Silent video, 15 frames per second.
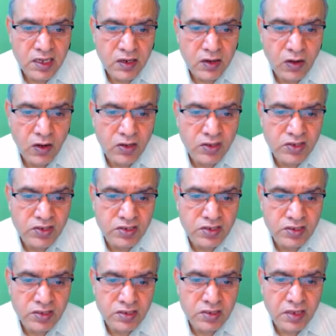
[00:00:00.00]
cos
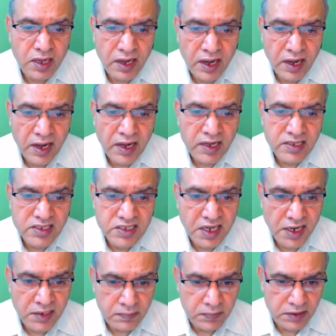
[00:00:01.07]
A
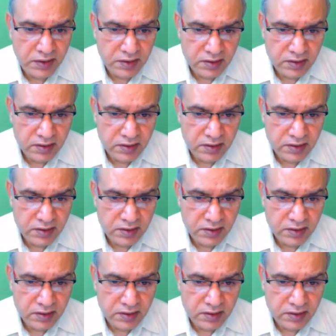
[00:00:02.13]
sin B.